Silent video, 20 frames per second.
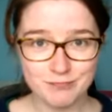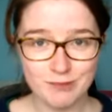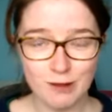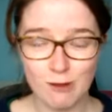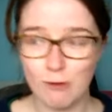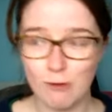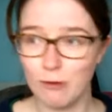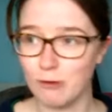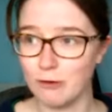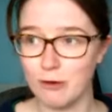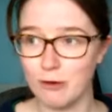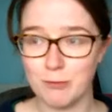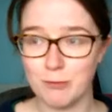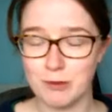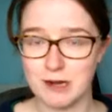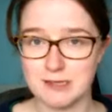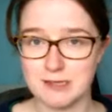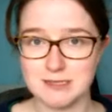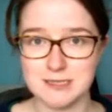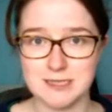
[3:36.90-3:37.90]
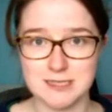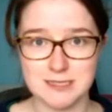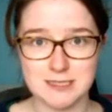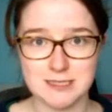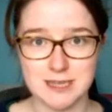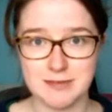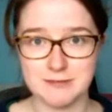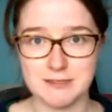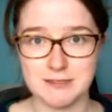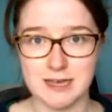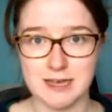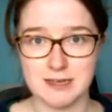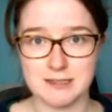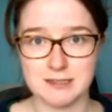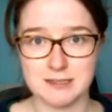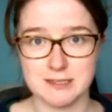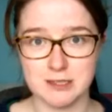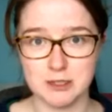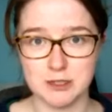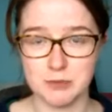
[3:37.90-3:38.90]
or not practicing safe
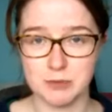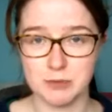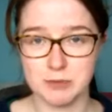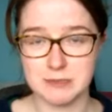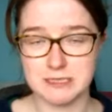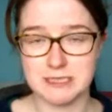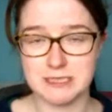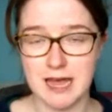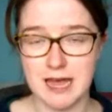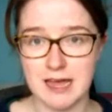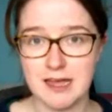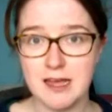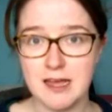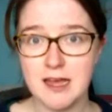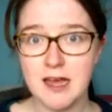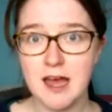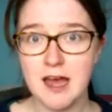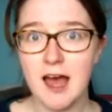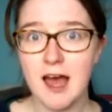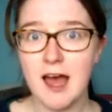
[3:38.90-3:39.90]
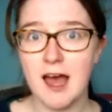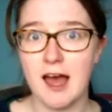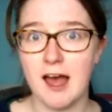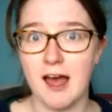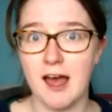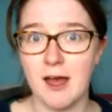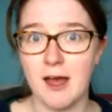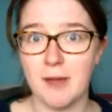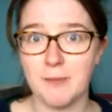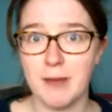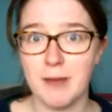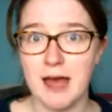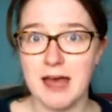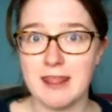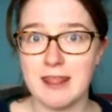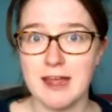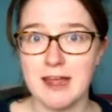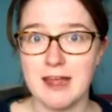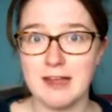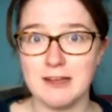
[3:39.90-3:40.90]
sex, I should probably say,
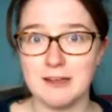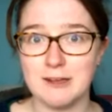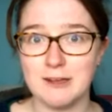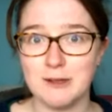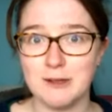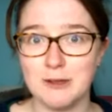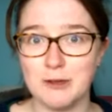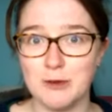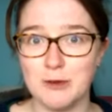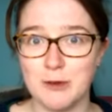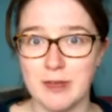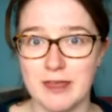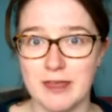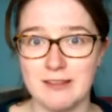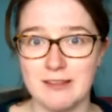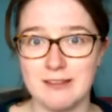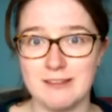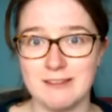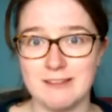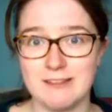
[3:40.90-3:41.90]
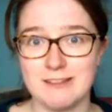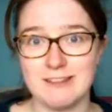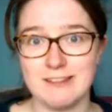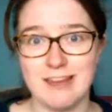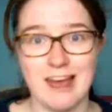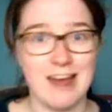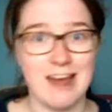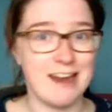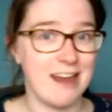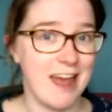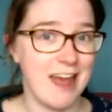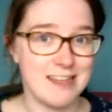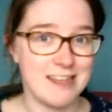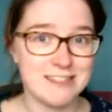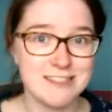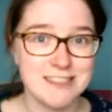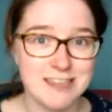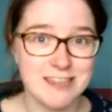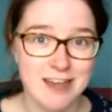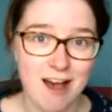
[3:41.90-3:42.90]
and then you get an
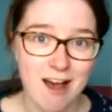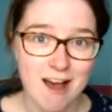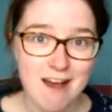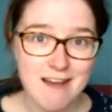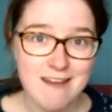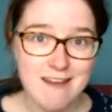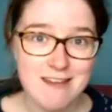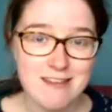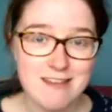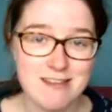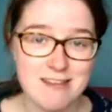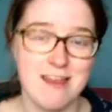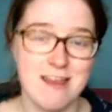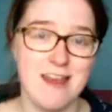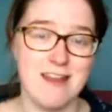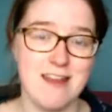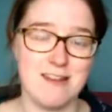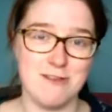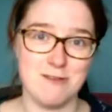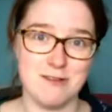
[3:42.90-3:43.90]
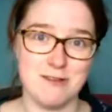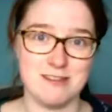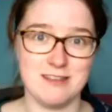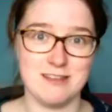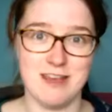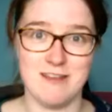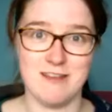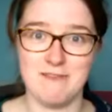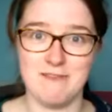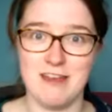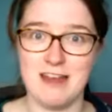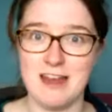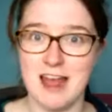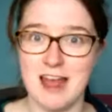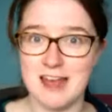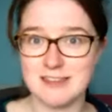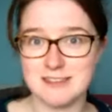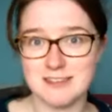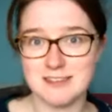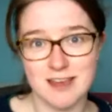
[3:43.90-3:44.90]
STI, then you need to have an
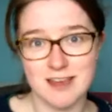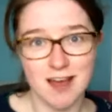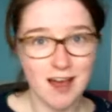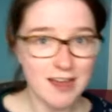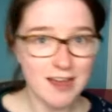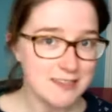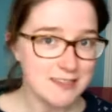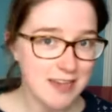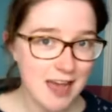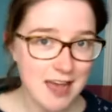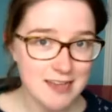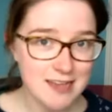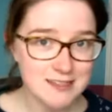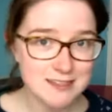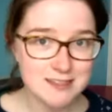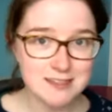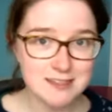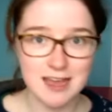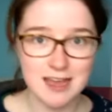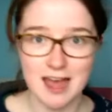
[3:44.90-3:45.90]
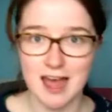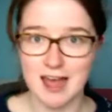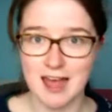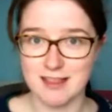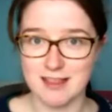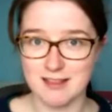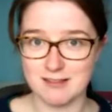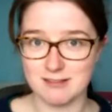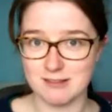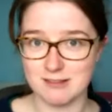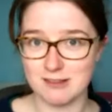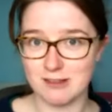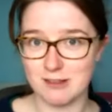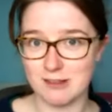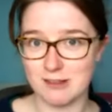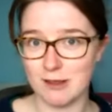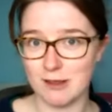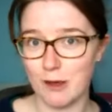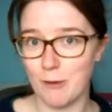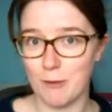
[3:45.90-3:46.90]
STI test and
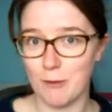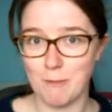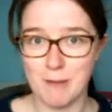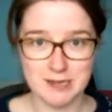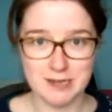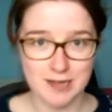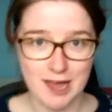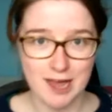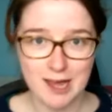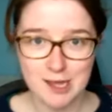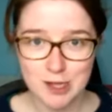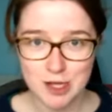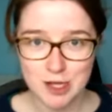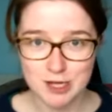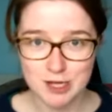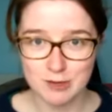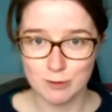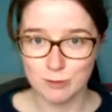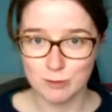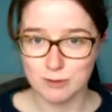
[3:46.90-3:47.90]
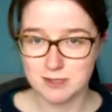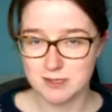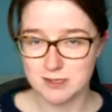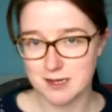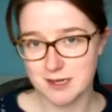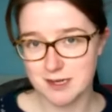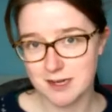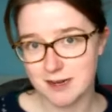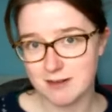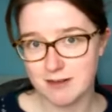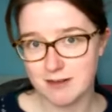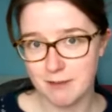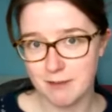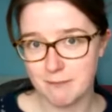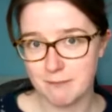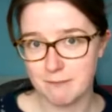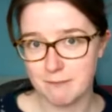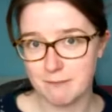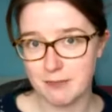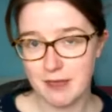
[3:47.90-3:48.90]
go on medication in order to clear
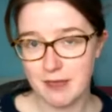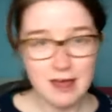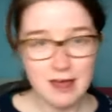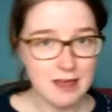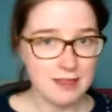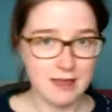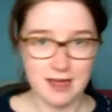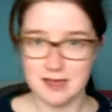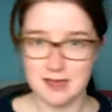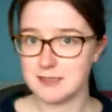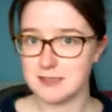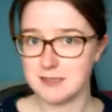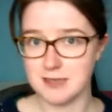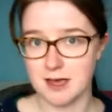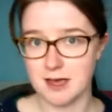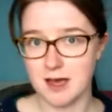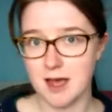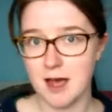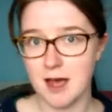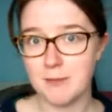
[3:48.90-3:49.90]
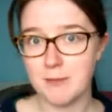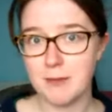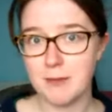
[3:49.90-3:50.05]
that STI up.